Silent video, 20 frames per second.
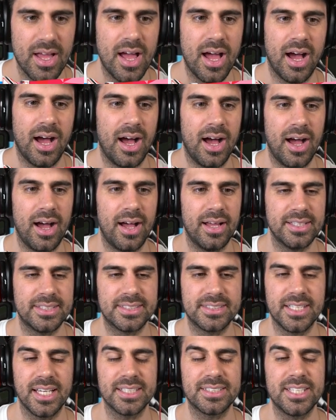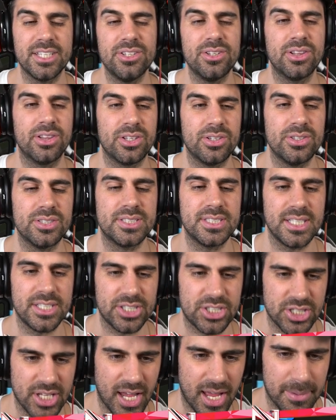Uh, it sucks that you lose the
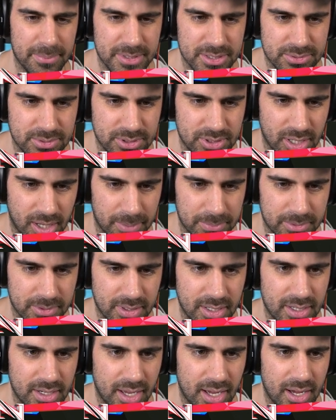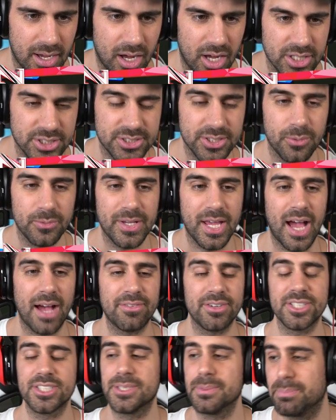enchantments when you upgrade. Uh, also, we have
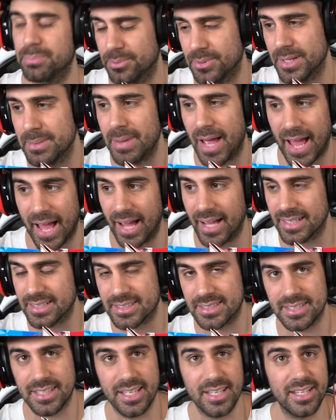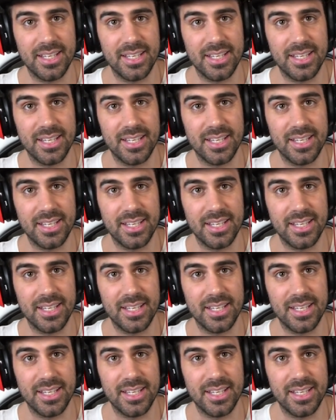our Supreme Axe.